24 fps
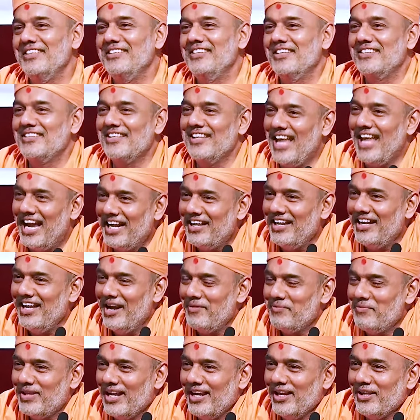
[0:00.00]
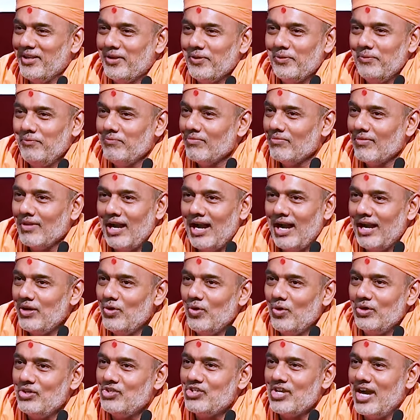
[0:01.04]
Just lightly I'm telling you, I
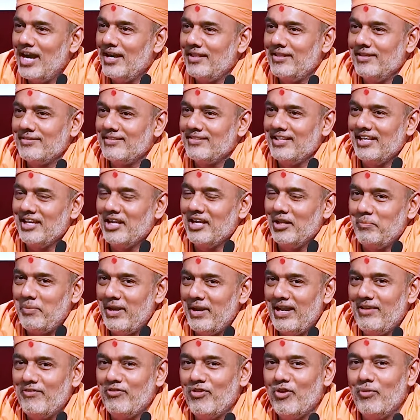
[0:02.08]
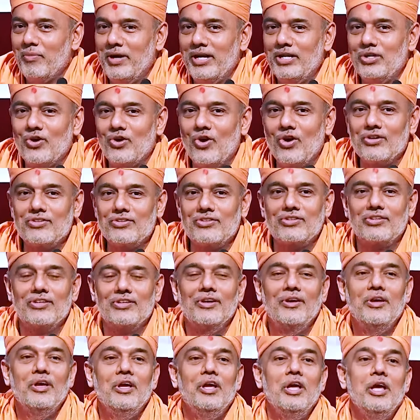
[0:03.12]
don't charge a single penny for my talks.
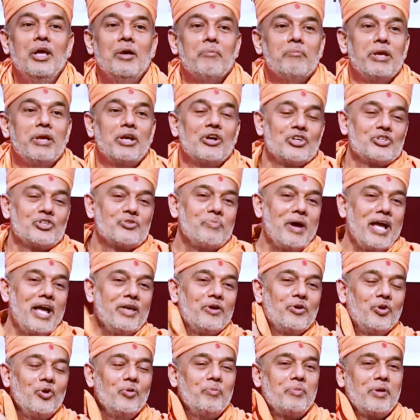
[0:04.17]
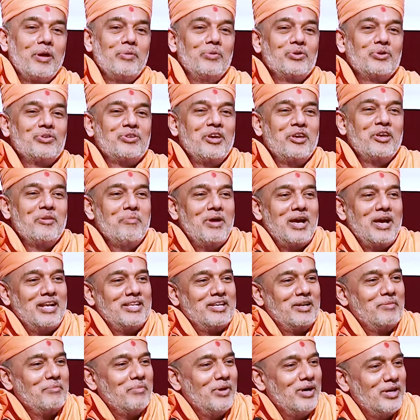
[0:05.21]
Because my Guru Pramukh Swami
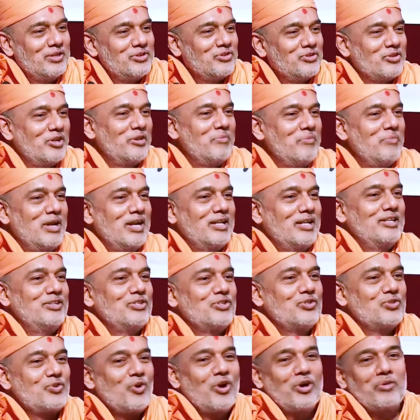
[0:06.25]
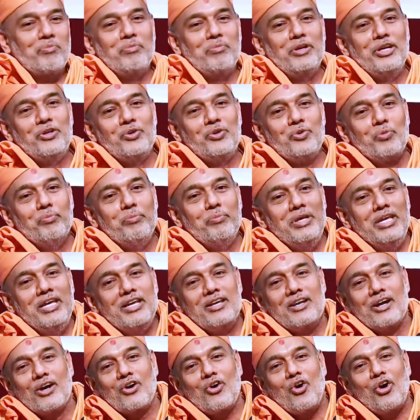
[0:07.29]
Maharaj and Mahant Swami Maharaj has taught me to be
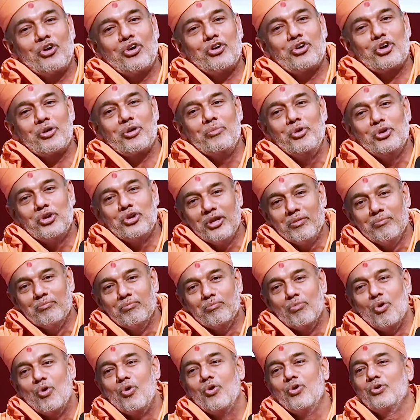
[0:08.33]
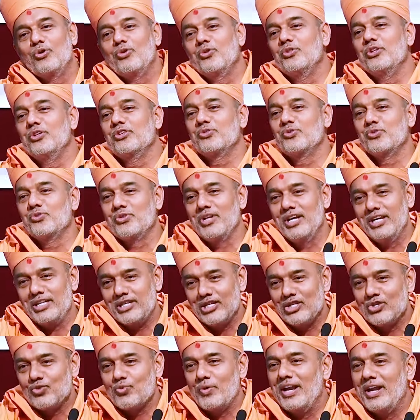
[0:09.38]
in a contributing mode to the
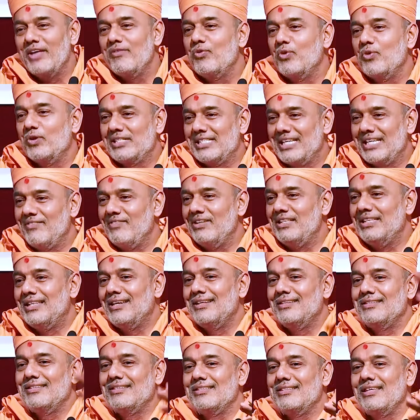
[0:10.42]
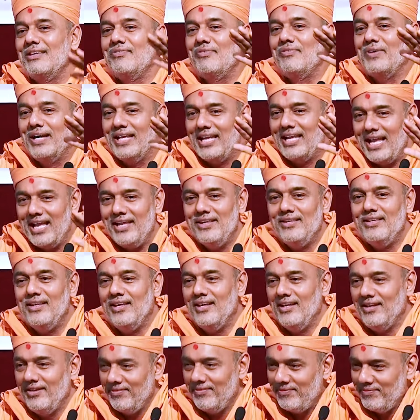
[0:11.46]
society 24 7, 365,
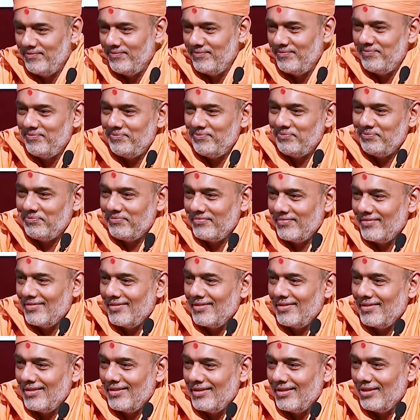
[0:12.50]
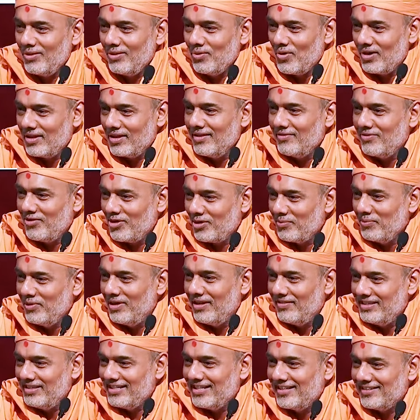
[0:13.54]
80. You got the
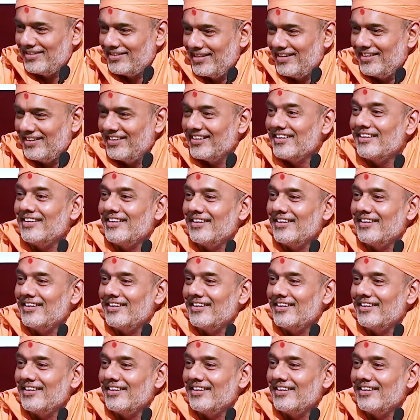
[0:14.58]
formula which I said.